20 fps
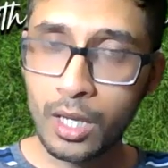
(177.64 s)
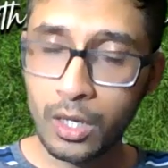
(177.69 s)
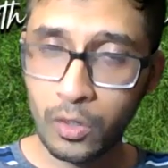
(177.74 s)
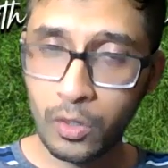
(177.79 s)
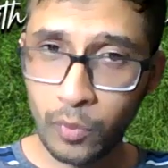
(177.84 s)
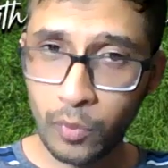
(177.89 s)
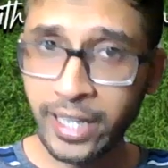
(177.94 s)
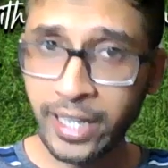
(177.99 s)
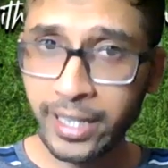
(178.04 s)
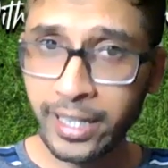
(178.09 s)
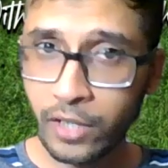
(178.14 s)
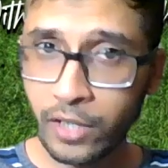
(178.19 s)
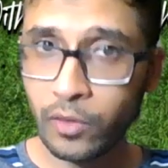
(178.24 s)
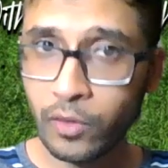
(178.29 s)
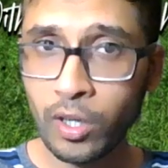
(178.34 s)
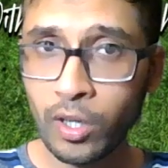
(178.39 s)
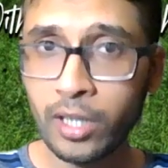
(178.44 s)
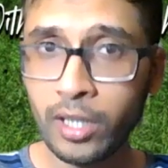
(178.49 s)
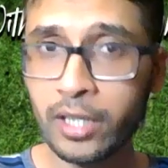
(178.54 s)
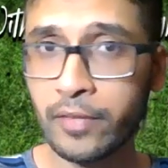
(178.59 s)
rightly or
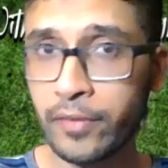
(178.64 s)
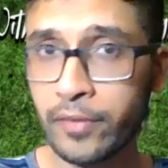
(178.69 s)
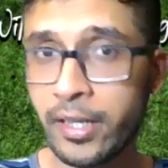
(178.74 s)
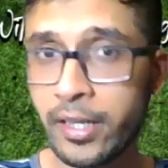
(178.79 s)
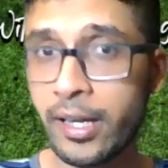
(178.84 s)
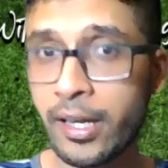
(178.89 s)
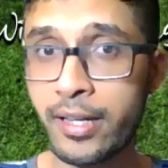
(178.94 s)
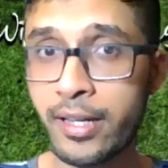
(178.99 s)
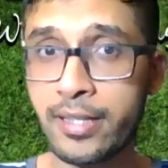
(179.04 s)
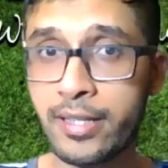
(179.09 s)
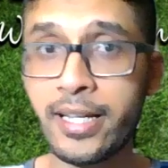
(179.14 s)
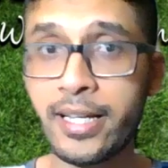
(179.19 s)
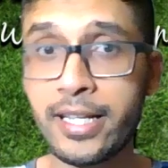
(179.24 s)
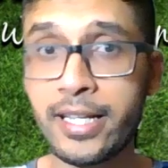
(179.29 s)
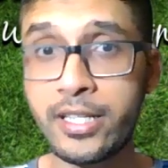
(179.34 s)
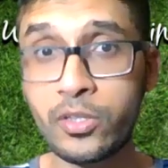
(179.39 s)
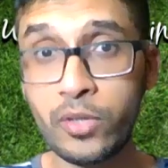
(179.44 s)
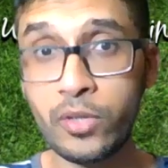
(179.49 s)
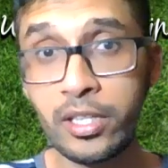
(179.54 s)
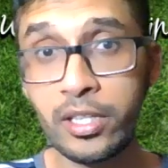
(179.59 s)
wrongly, VAR
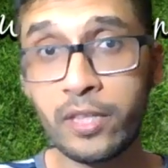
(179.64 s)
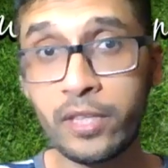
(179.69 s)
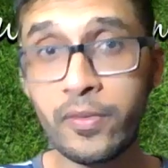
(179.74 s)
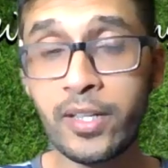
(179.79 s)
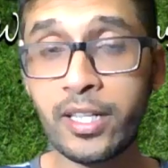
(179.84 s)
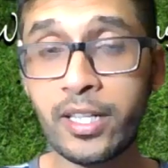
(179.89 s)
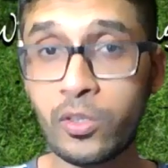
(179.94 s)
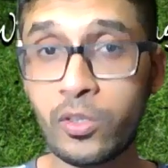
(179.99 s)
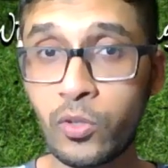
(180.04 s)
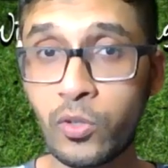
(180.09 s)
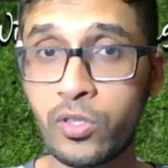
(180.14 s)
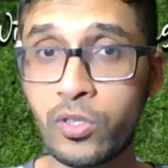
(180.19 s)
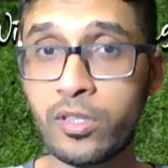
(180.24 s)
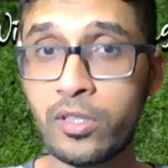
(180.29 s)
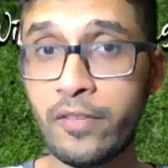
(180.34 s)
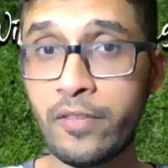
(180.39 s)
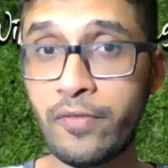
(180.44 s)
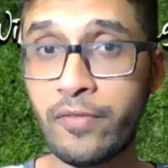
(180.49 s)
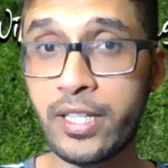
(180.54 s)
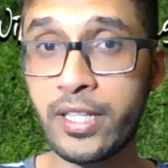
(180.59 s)
decides to intervene and goes to the
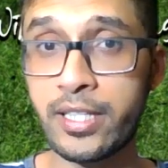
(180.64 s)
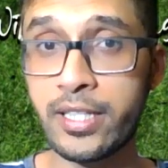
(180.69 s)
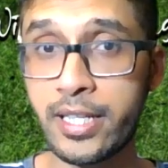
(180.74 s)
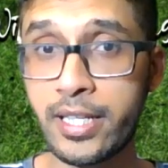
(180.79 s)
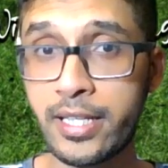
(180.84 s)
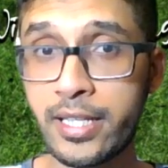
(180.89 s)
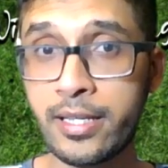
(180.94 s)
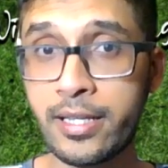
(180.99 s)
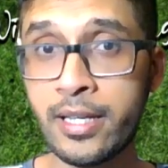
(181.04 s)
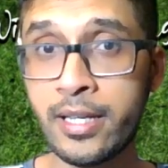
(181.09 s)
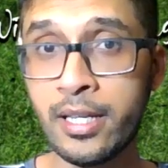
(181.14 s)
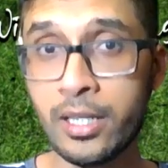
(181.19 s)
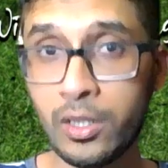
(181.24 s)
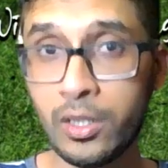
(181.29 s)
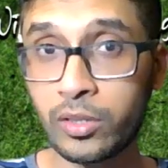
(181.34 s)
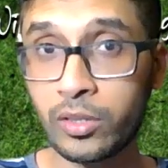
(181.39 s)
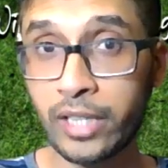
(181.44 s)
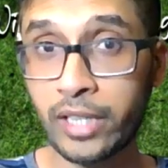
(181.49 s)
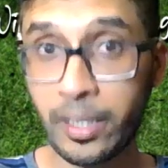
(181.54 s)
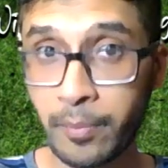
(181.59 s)
referee and says,
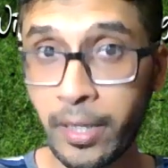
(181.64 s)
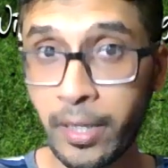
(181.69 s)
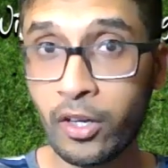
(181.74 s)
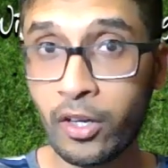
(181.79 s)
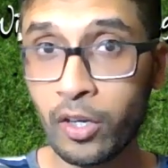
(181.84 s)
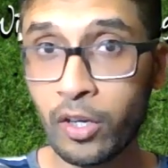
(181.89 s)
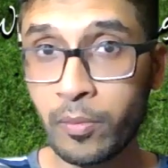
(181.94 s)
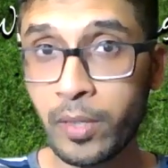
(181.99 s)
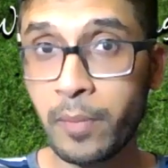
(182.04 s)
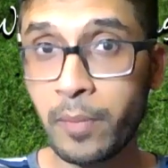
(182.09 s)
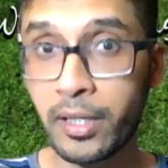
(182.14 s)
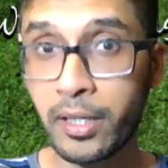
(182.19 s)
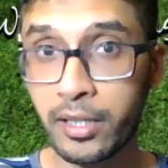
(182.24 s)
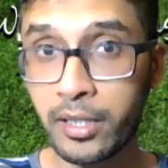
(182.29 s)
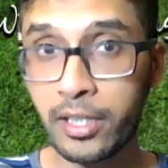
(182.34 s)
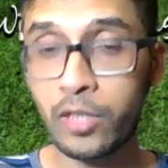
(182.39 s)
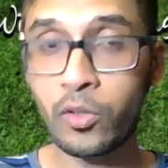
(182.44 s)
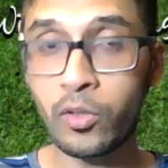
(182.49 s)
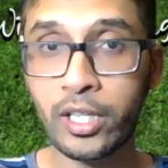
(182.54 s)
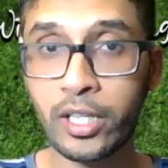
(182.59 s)
look, that might not be a
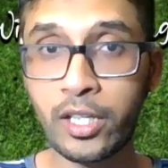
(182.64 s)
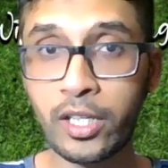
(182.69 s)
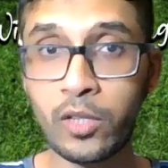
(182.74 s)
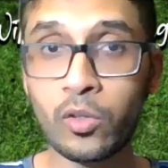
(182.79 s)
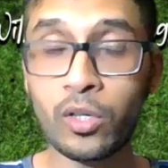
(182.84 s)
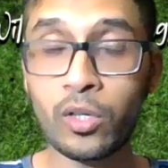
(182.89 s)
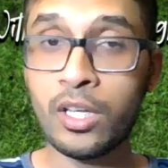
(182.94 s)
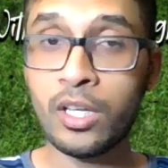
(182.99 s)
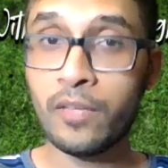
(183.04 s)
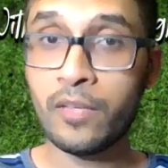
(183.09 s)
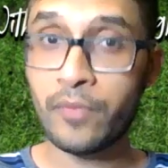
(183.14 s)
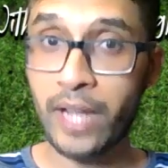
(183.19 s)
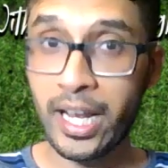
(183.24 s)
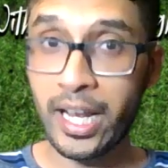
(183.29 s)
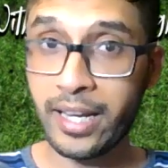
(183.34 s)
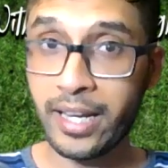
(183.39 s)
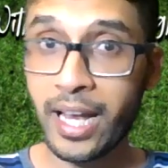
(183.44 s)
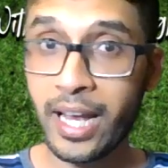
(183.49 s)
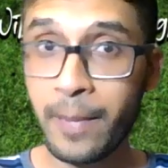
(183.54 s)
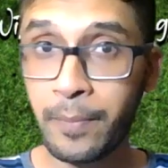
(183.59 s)
penalty, go take a look.
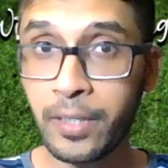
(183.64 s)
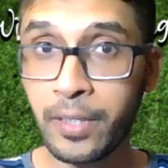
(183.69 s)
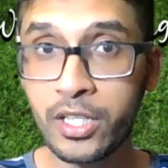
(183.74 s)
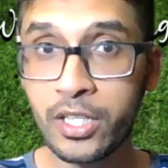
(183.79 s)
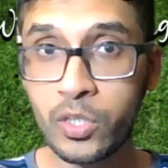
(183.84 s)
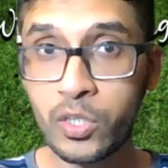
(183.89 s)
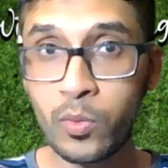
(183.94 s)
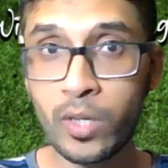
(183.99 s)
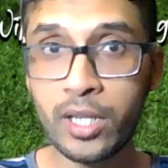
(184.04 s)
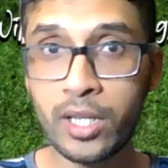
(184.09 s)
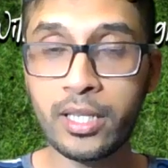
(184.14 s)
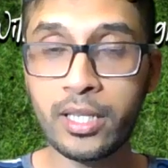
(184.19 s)
It happened as well